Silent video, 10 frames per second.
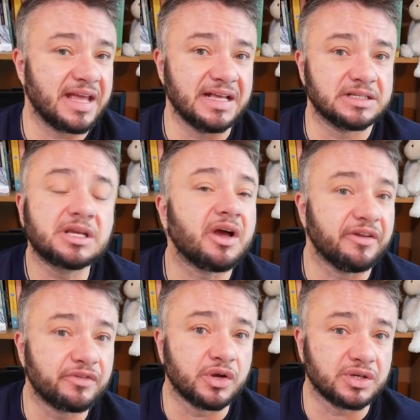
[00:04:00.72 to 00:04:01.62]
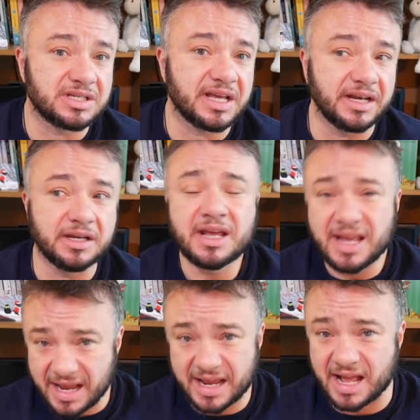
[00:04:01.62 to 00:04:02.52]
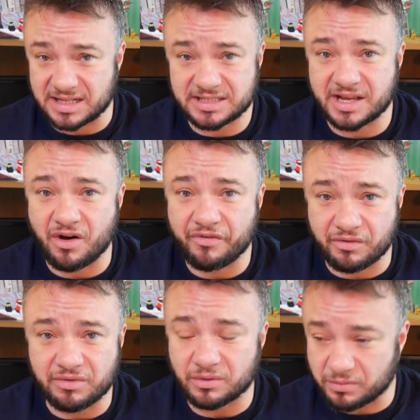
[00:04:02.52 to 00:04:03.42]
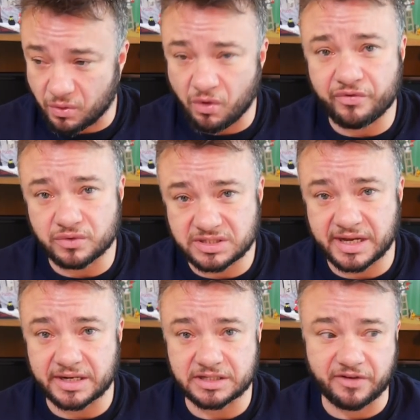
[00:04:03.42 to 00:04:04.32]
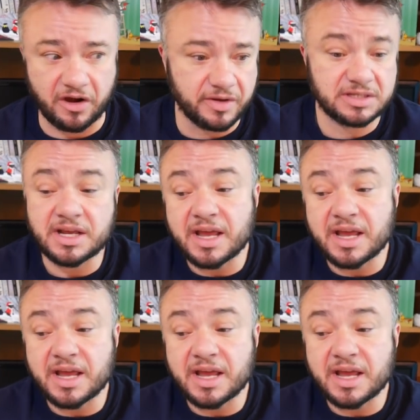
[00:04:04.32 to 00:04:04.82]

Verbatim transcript: is kind of cooked in, it can set off a real awful sickness virus.